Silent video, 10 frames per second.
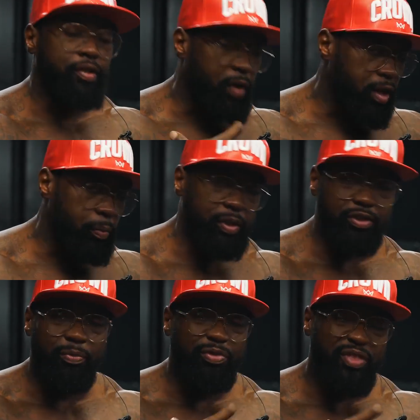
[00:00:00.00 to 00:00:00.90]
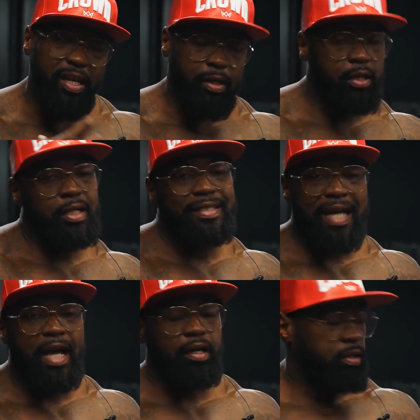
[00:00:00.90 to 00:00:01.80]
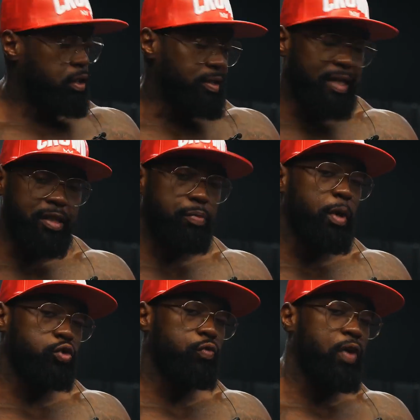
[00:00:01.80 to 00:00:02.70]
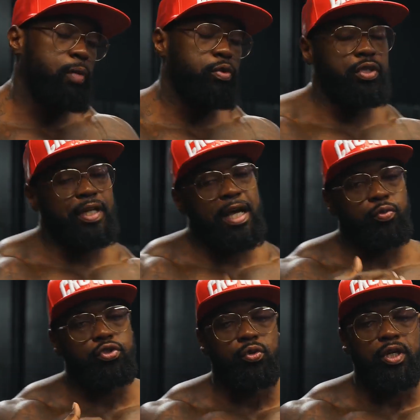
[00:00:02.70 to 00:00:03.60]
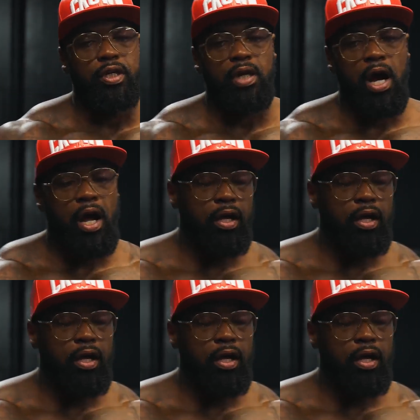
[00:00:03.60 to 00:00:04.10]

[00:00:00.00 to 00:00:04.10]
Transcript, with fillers: is developing some thick, tight, dense muscle fibers, and that's what you need, all